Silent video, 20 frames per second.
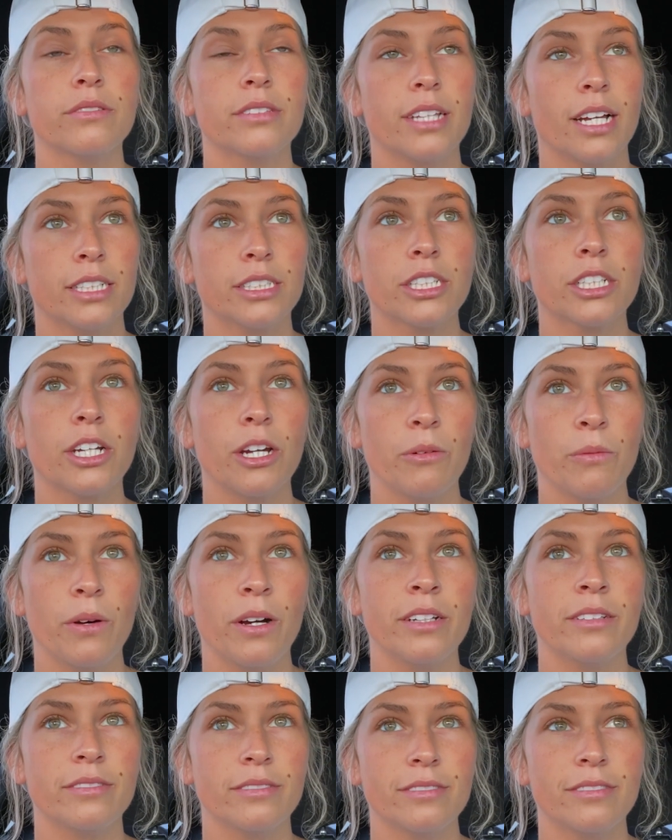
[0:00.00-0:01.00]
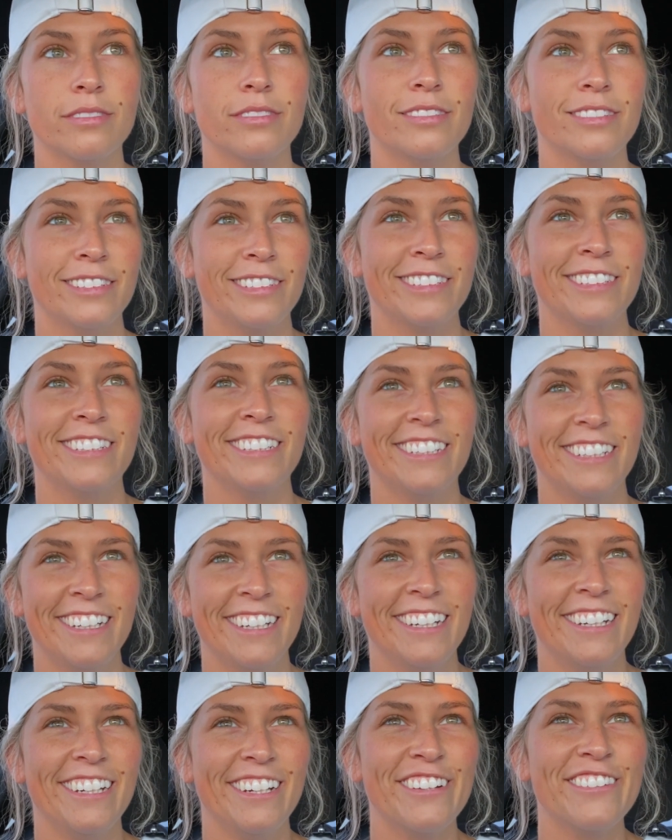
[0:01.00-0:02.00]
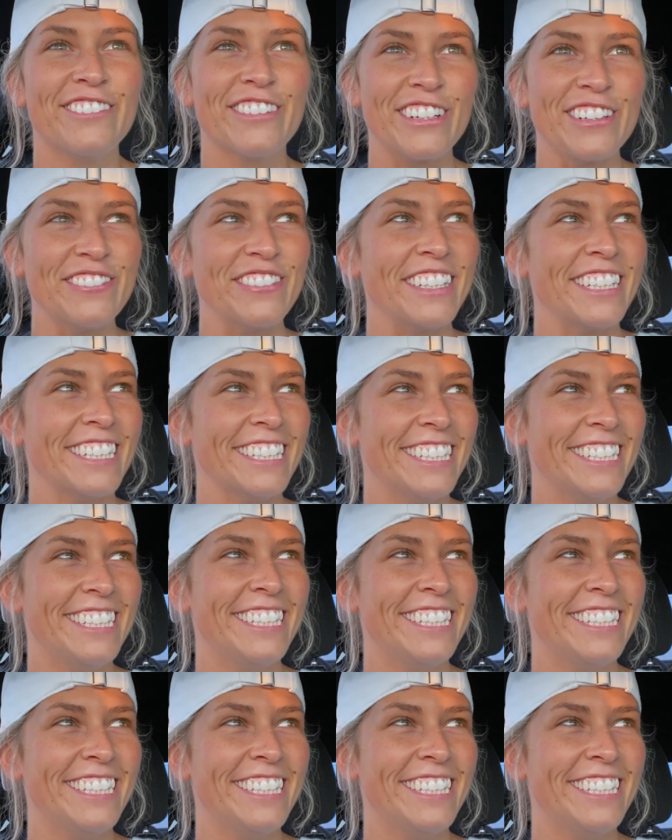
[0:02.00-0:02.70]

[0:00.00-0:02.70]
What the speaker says: That's a good one for me.